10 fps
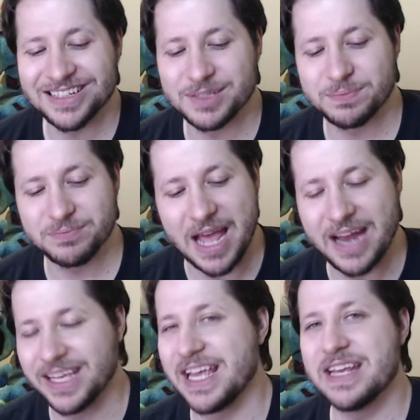
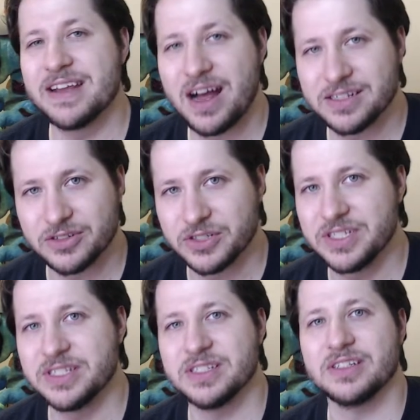heading into Oscar
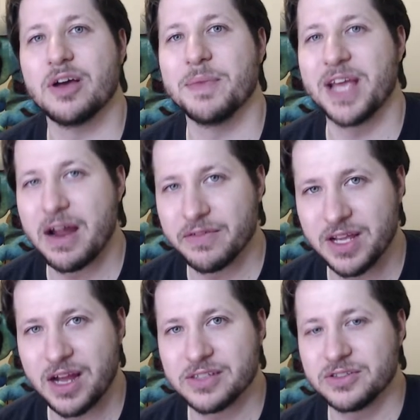season, coming out of the
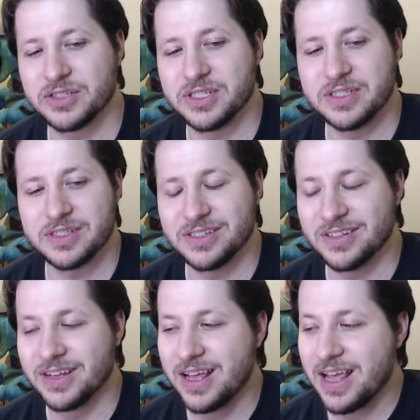Oscar season,
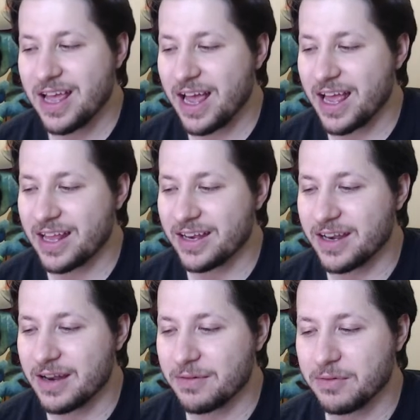and
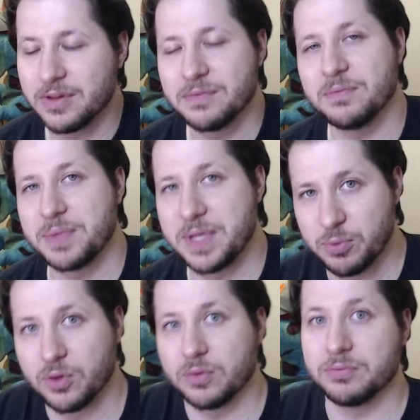
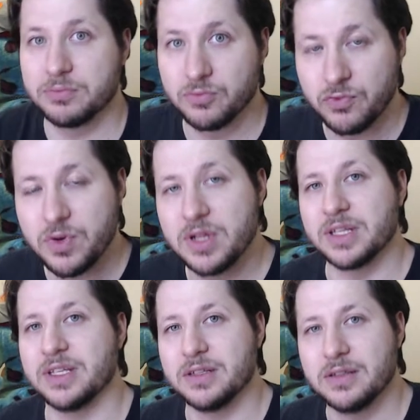people
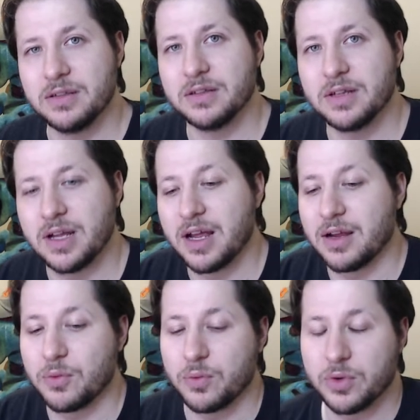really
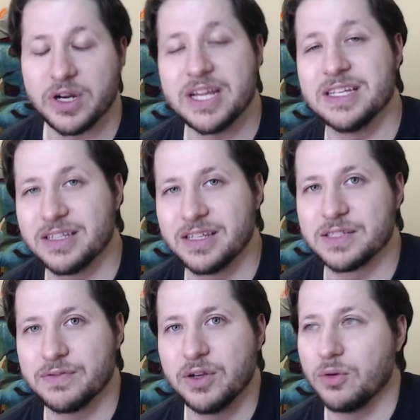were into this
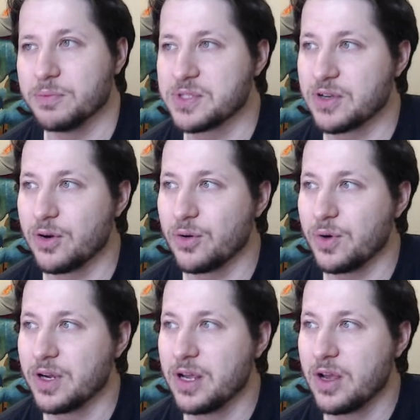film. So
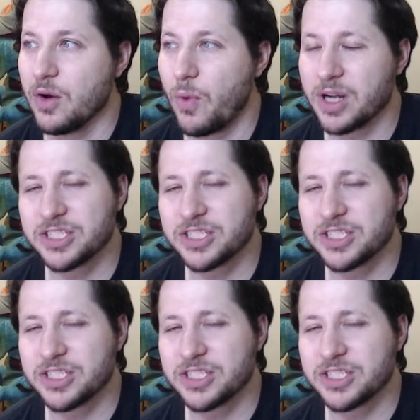watching it,